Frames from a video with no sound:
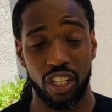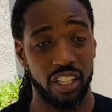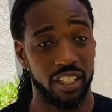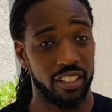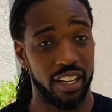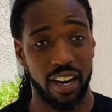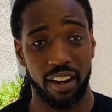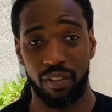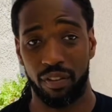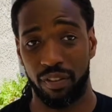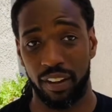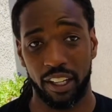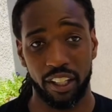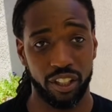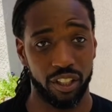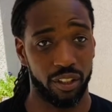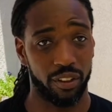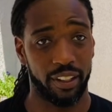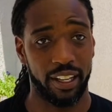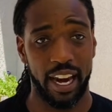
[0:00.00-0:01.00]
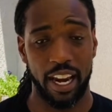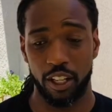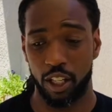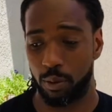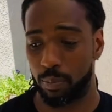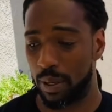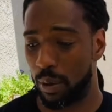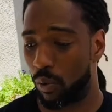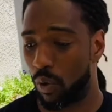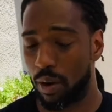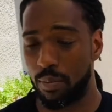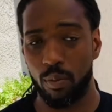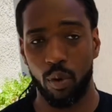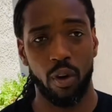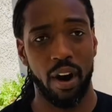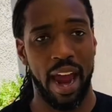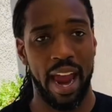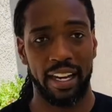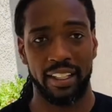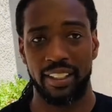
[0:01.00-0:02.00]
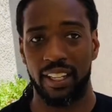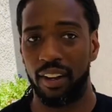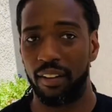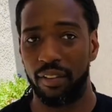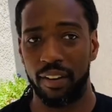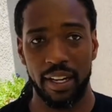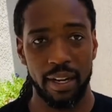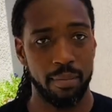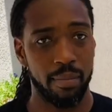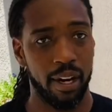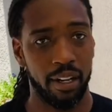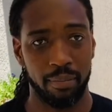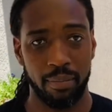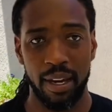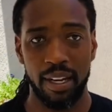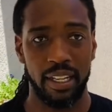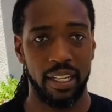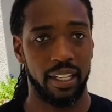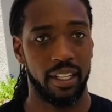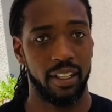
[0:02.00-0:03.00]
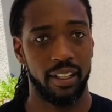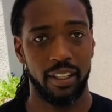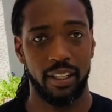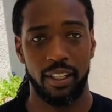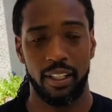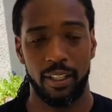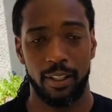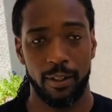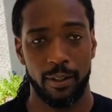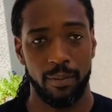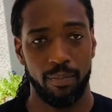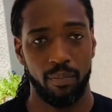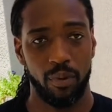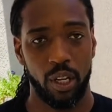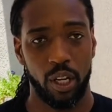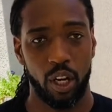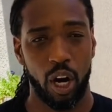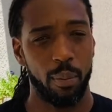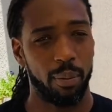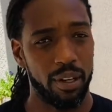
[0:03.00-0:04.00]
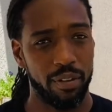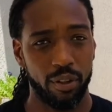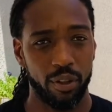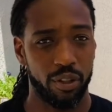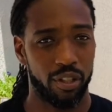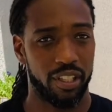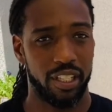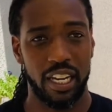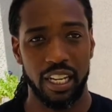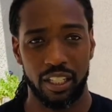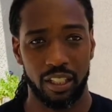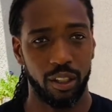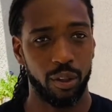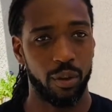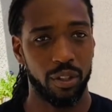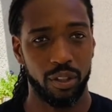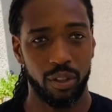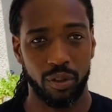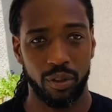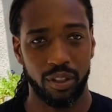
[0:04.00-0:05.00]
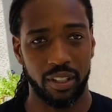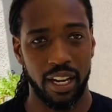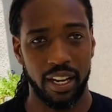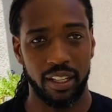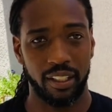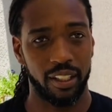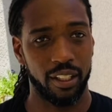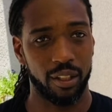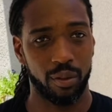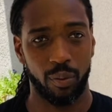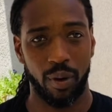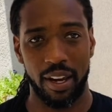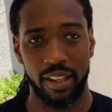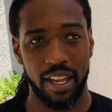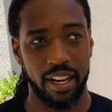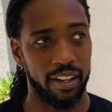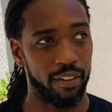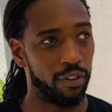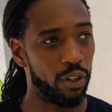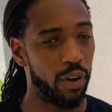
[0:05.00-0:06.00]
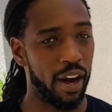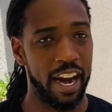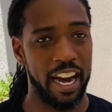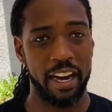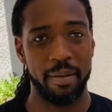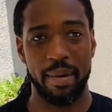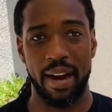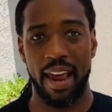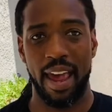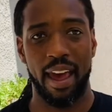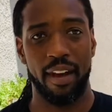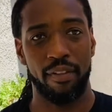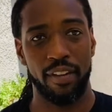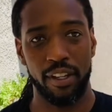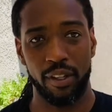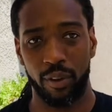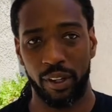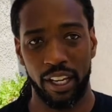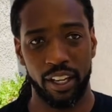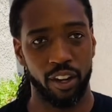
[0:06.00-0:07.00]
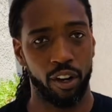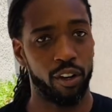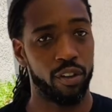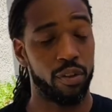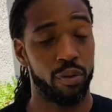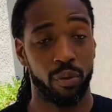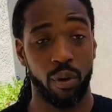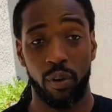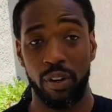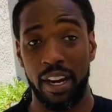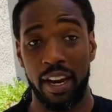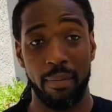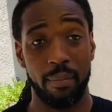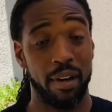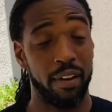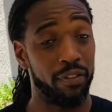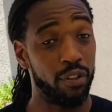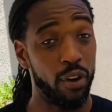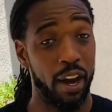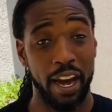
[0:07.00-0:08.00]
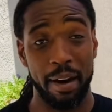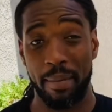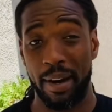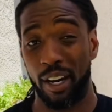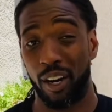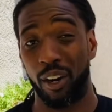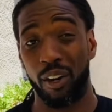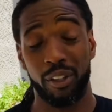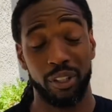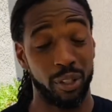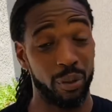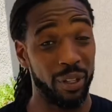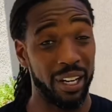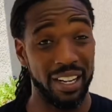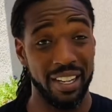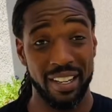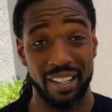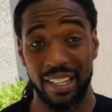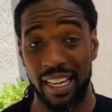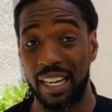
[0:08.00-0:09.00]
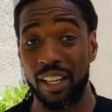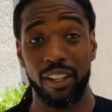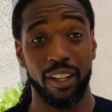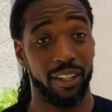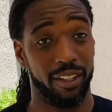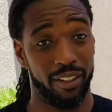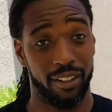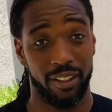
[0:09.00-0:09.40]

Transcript: It's not a fixture. It can't just be one more activity among many. And I believe it was C.S. Lewis who said it this way that if you aim at heaven, you'll get earth thrown in, but if you aim at earth, you get neither,